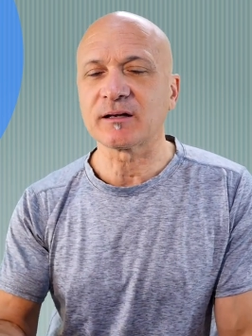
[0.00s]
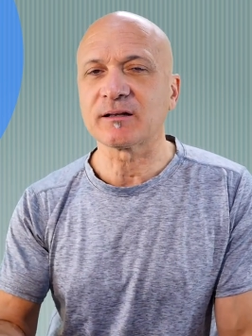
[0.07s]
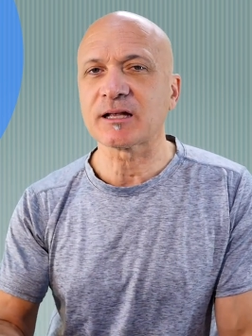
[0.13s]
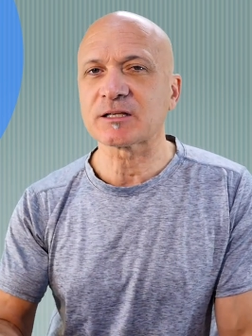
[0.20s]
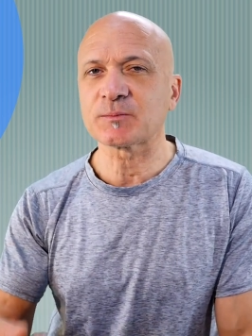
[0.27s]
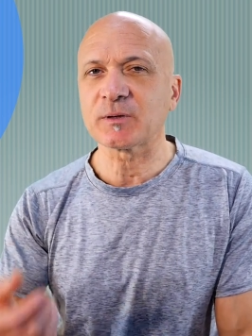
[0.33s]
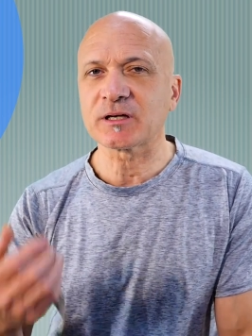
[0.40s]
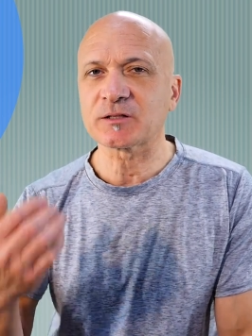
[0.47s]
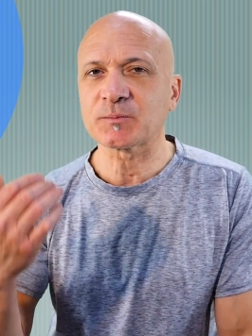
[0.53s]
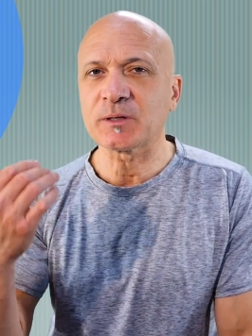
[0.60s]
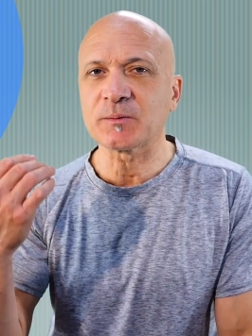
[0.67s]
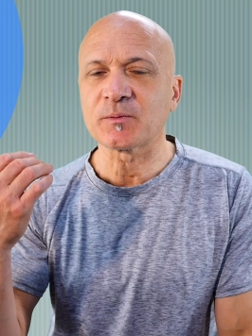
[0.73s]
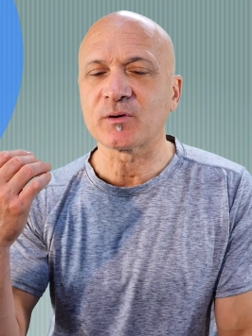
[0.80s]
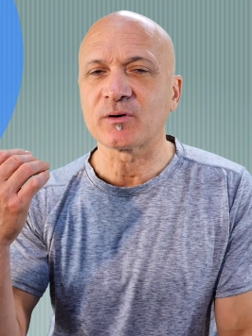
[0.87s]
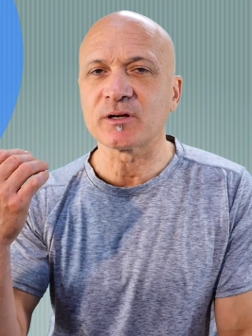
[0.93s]
And that's because
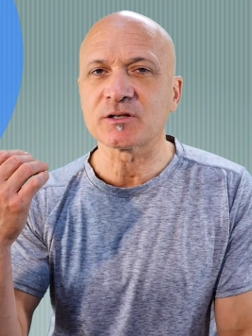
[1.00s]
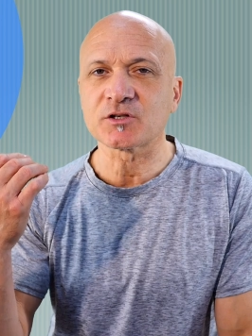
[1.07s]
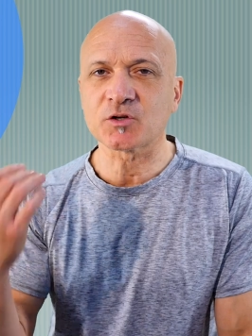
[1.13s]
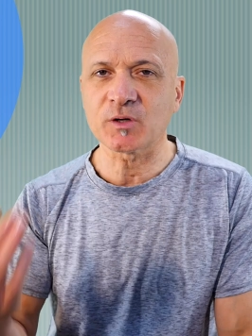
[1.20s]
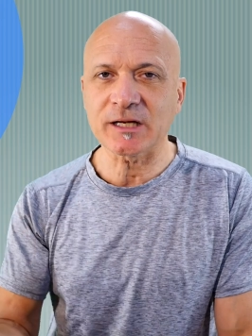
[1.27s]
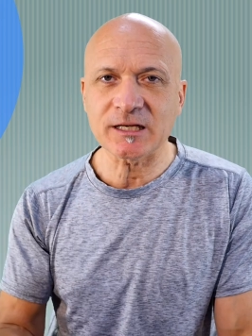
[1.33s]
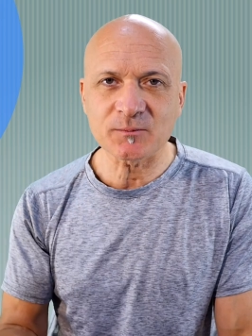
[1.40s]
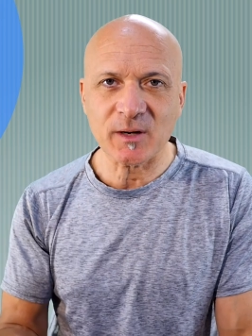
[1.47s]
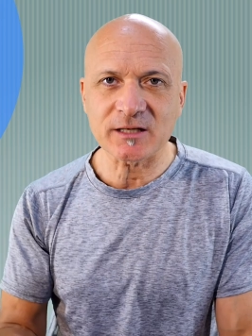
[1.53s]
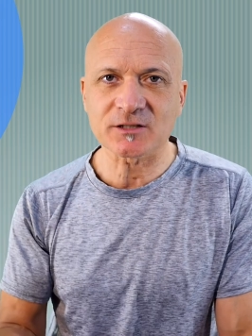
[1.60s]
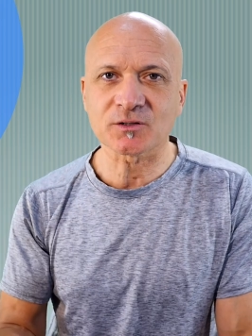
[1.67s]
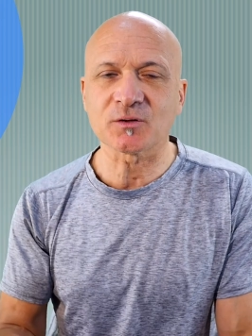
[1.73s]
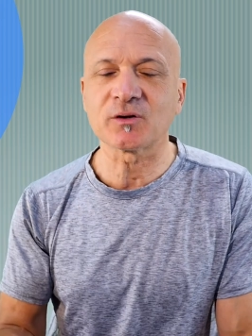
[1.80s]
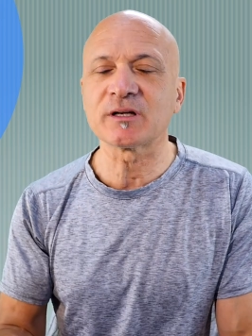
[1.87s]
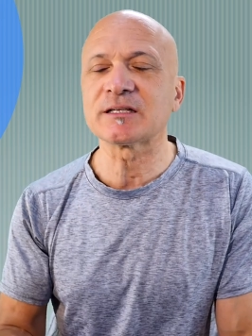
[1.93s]
people are intrigued by
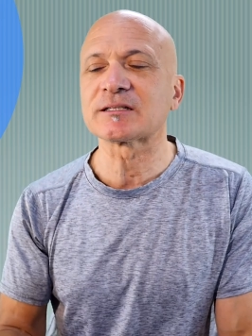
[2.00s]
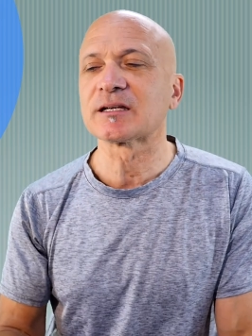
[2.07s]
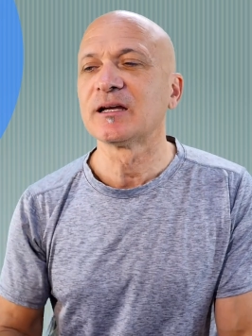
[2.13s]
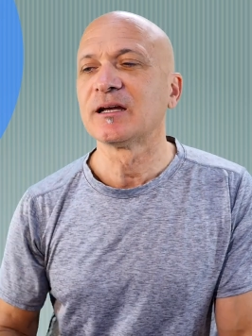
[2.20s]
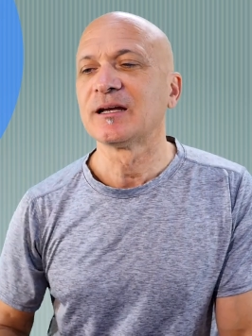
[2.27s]
stories.